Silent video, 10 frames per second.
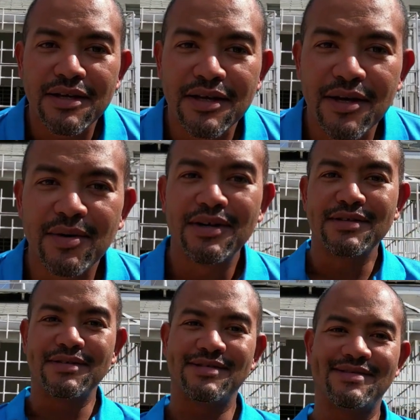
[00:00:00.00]
another one.
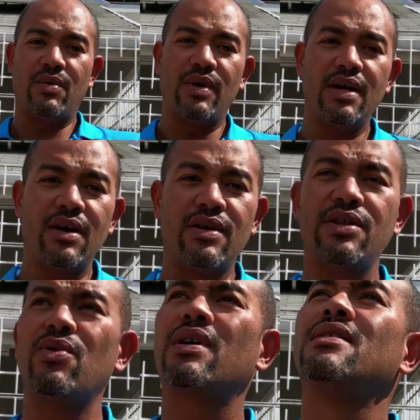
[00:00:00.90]
We're here in
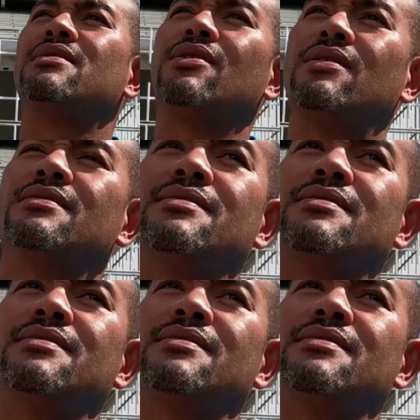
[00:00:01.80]
New Kingston,